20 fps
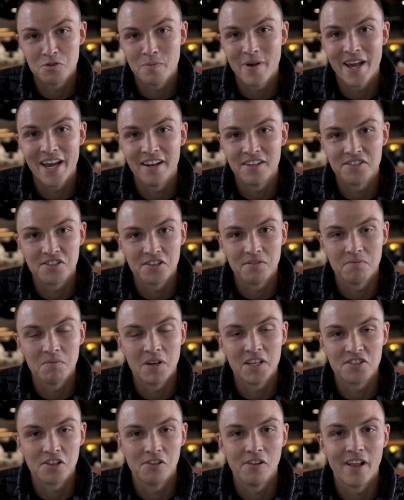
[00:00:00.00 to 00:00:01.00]
man is
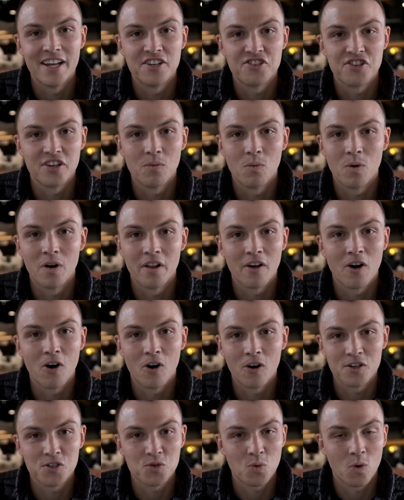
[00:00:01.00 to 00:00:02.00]
a legend and one of the
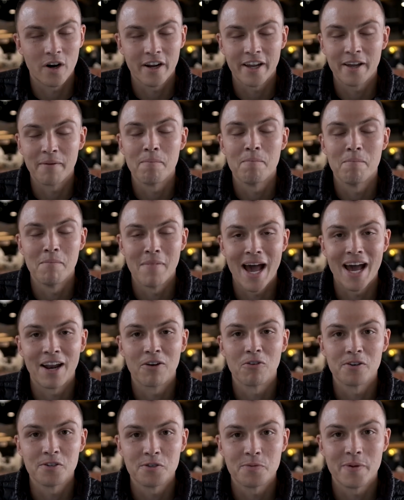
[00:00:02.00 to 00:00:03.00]
hardest working. Mad
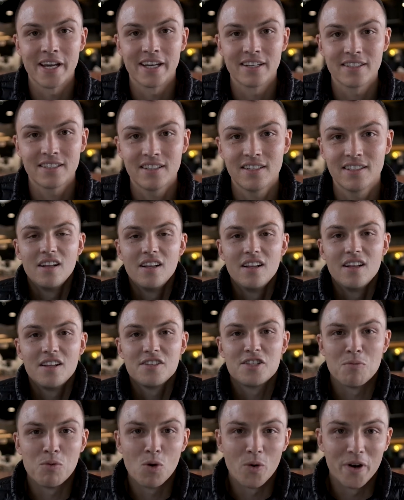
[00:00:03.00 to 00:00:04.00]
respect.
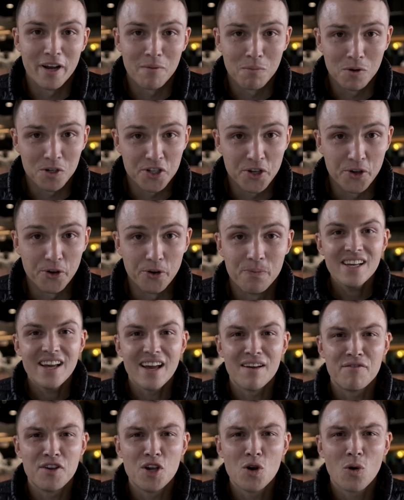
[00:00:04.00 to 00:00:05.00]
So point number 2,
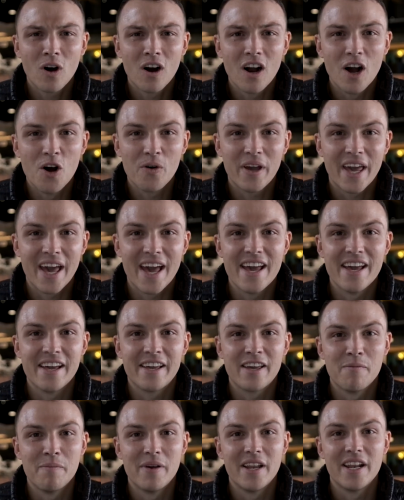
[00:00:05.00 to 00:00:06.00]
if you are okay
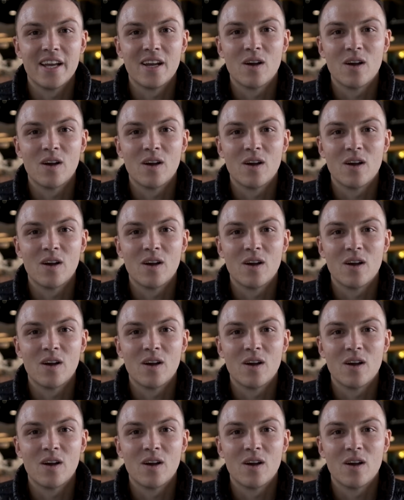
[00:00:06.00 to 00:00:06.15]
committing